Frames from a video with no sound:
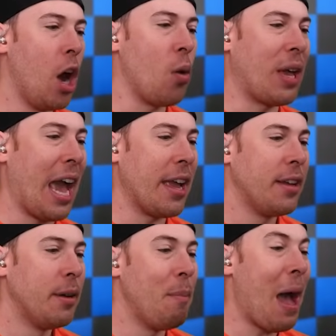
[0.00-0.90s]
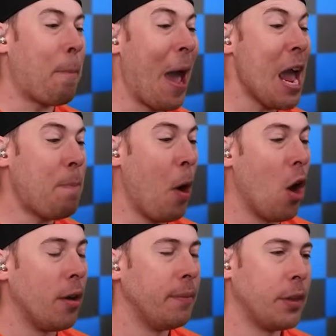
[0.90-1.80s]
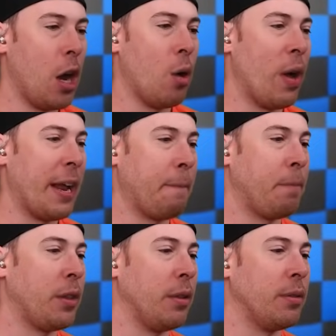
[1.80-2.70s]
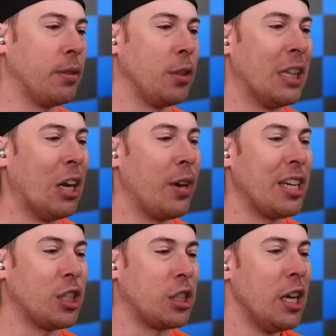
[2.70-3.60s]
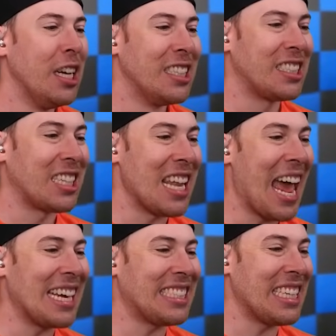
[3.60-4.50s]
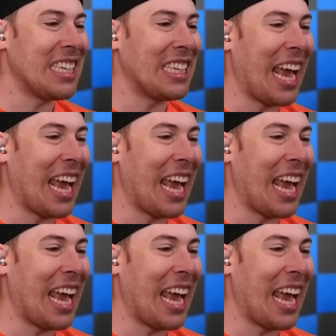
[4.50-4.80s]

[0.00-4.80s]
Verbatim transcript: Okay, my people. All right, literally just slicing